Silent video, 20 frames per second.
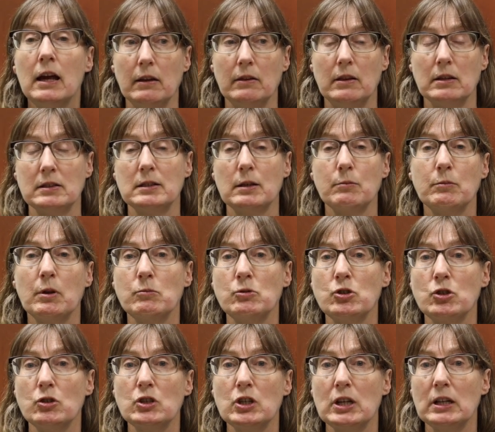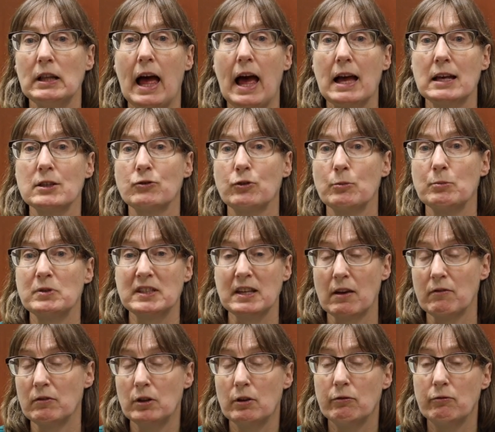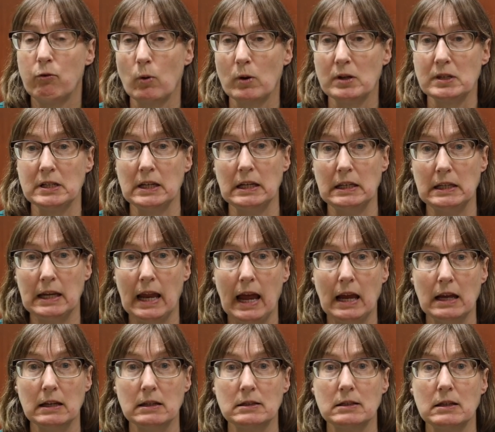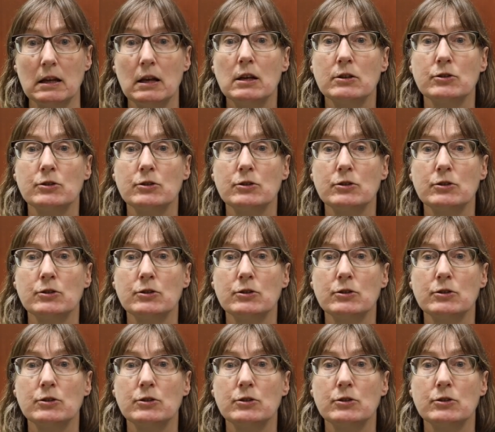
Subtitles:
The symptoms usually last from 7 to 14 days.